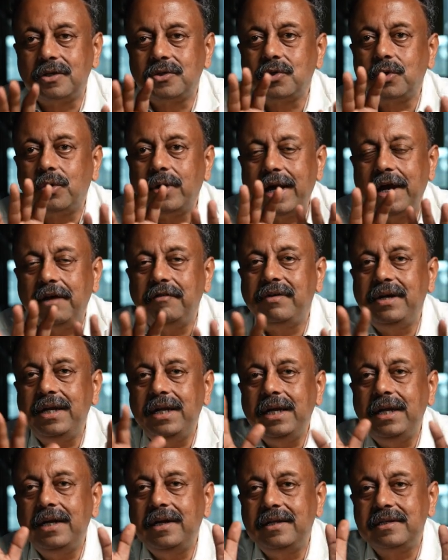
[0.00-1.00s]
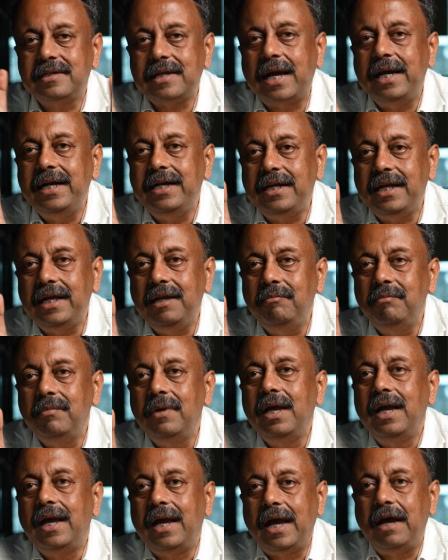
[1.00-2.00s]
So every design team,
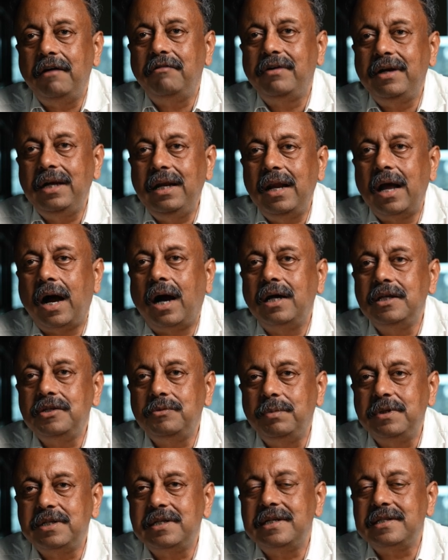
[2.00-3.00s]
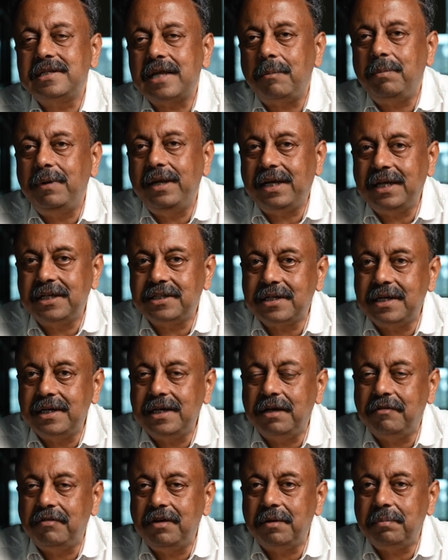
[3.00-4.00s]
every large business application
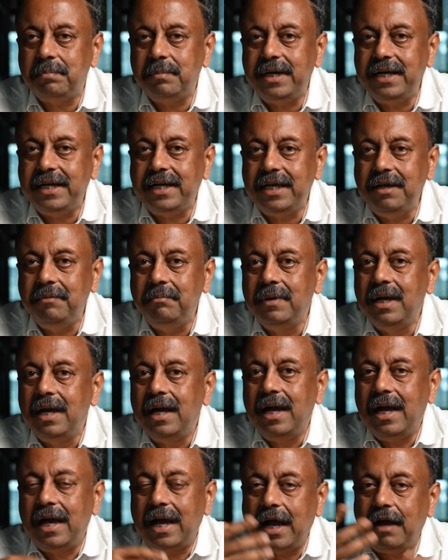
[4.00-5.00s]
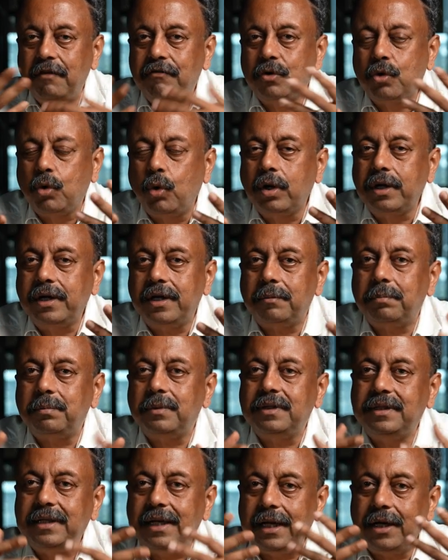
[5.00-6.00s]
development team have cooked
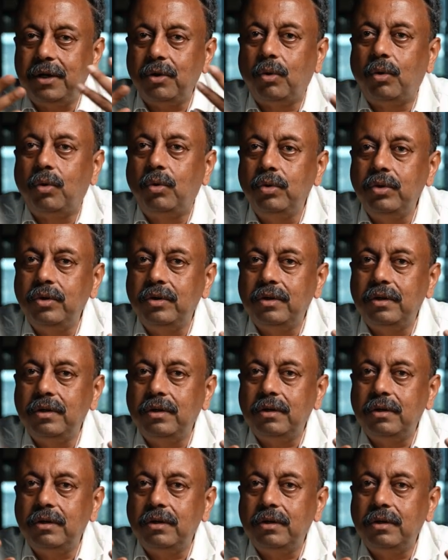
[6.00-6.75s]
up their own